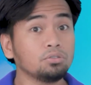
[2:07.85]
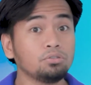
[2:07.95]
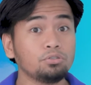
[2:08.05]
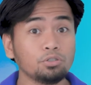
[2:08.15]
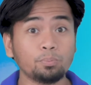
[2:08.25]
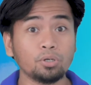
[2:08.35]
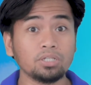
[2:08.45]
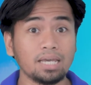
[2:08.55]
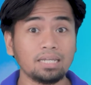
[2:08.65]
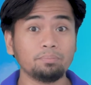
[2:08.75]

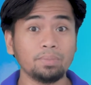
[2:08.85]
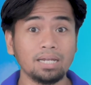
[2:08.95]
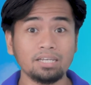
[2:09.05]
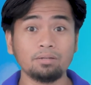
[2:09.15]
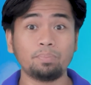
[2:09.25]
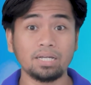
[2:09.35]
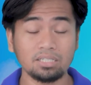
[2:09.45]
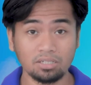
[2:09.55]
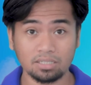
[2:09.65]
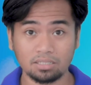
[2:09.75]
2.8 million
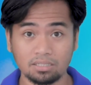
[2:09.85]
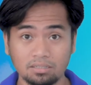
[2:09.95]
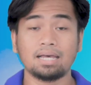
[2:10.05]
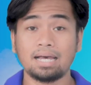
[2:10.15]
pesos.